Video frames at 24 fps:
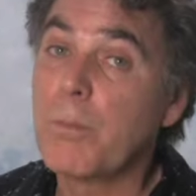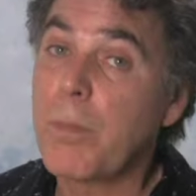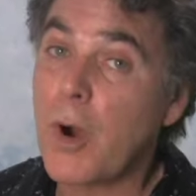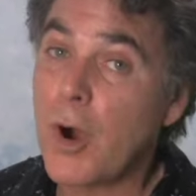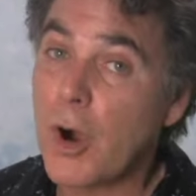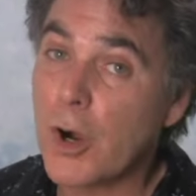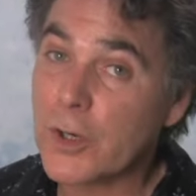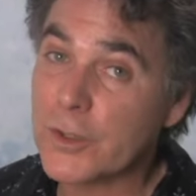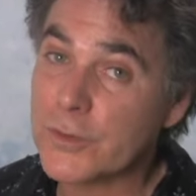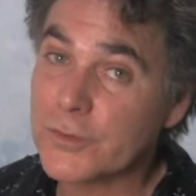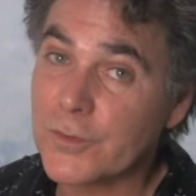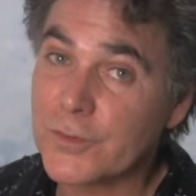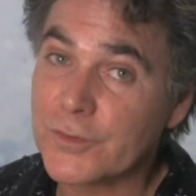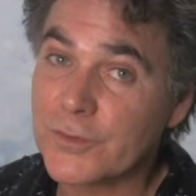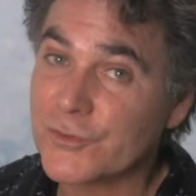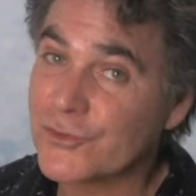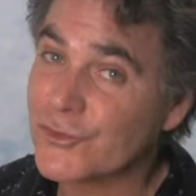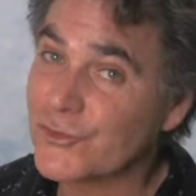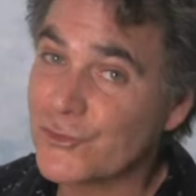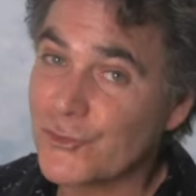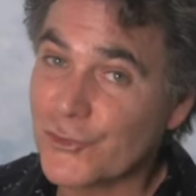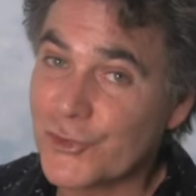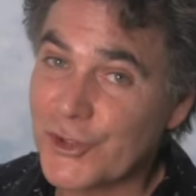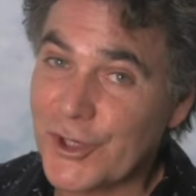Parked on the
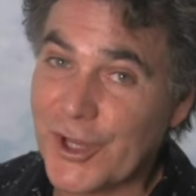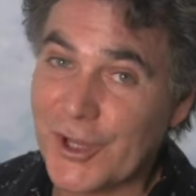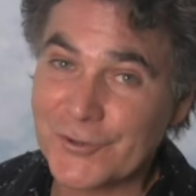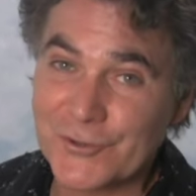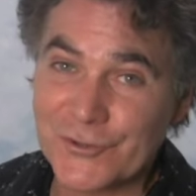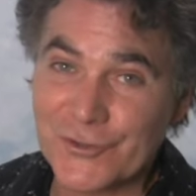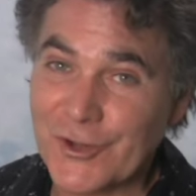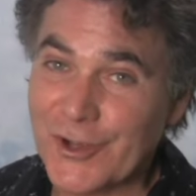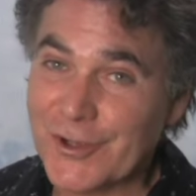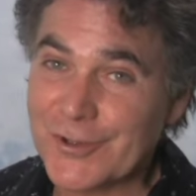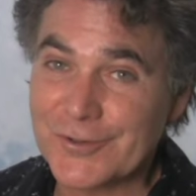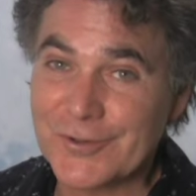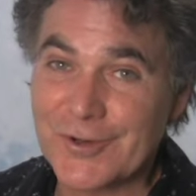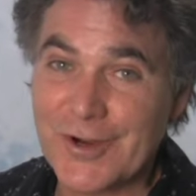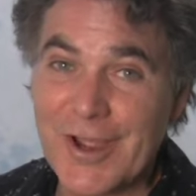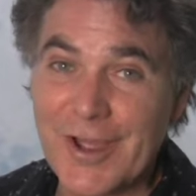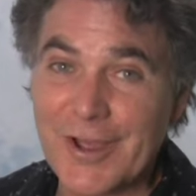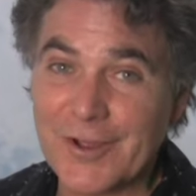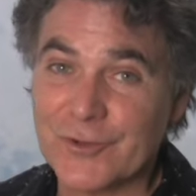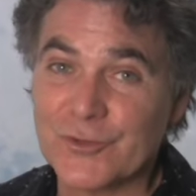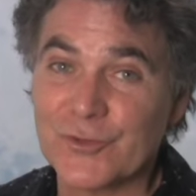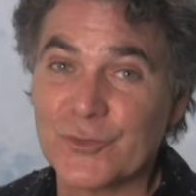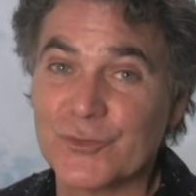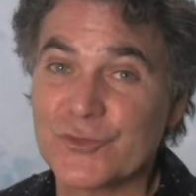street outside her
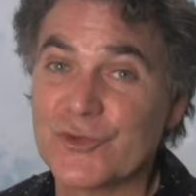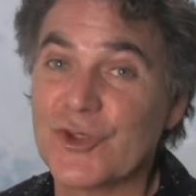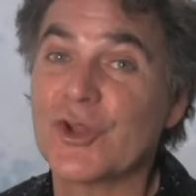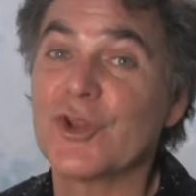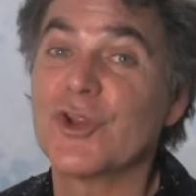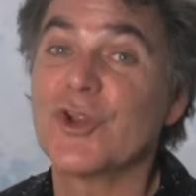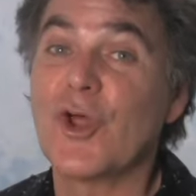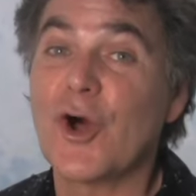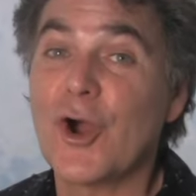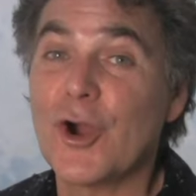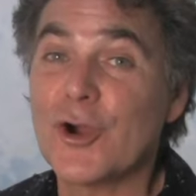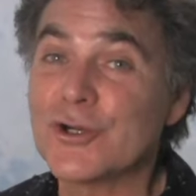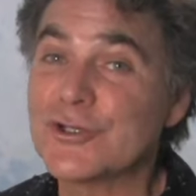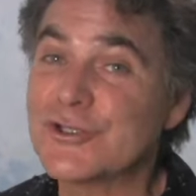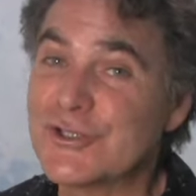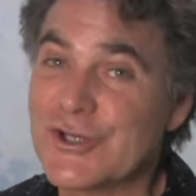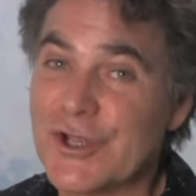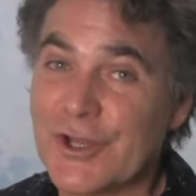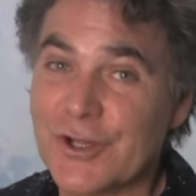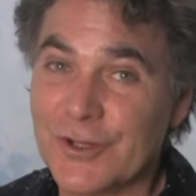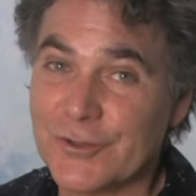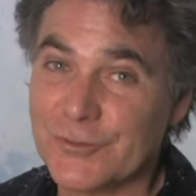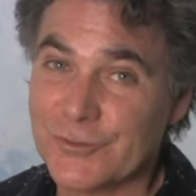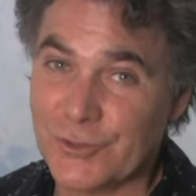house was a large
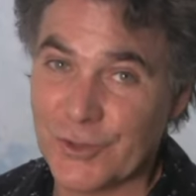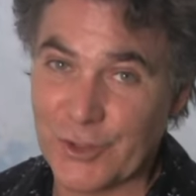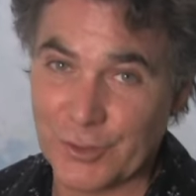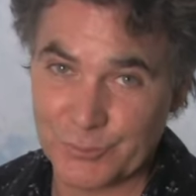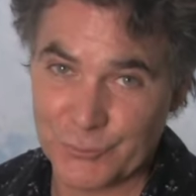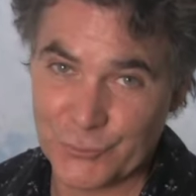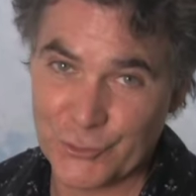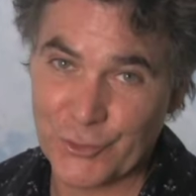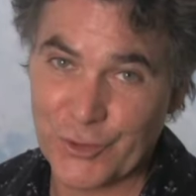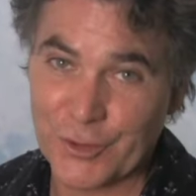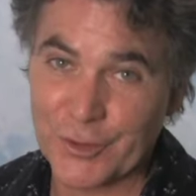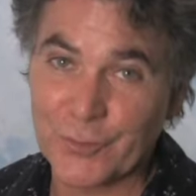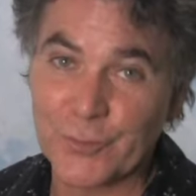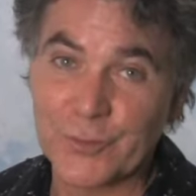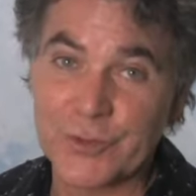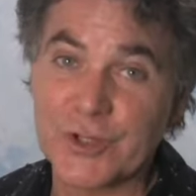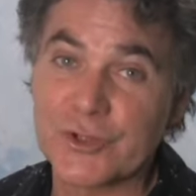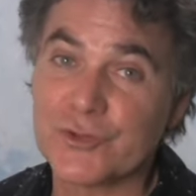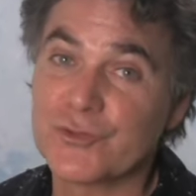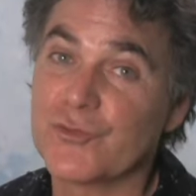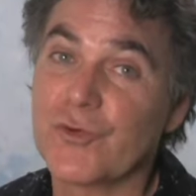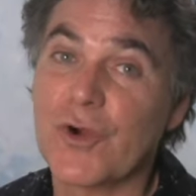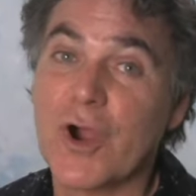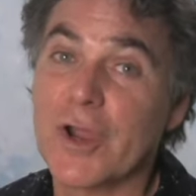yellow dump truck with
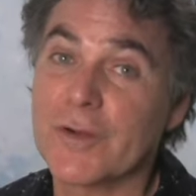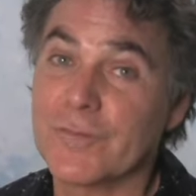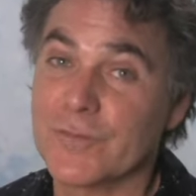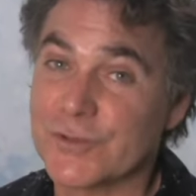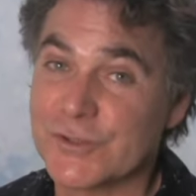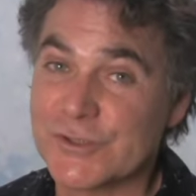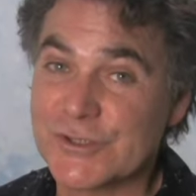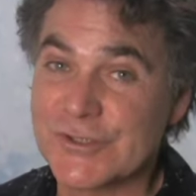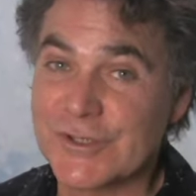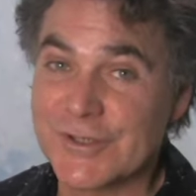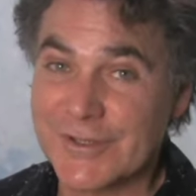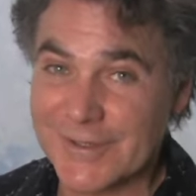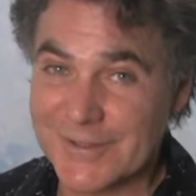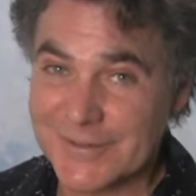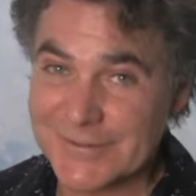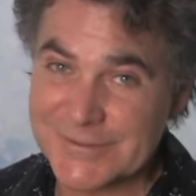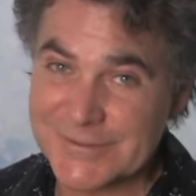a driver sitting